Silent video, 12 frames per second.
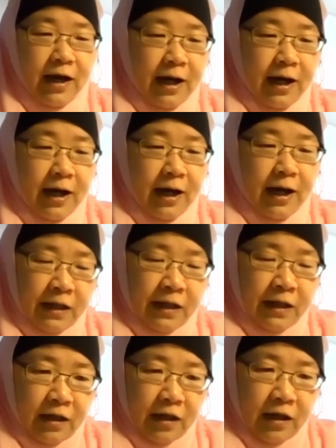
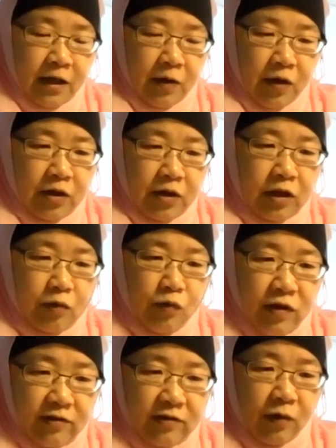The
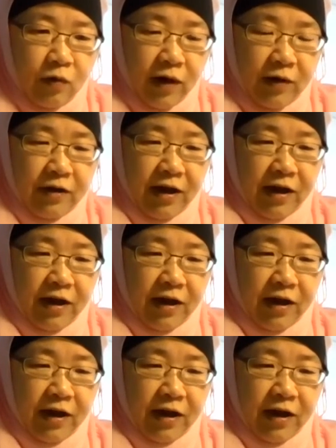reason why we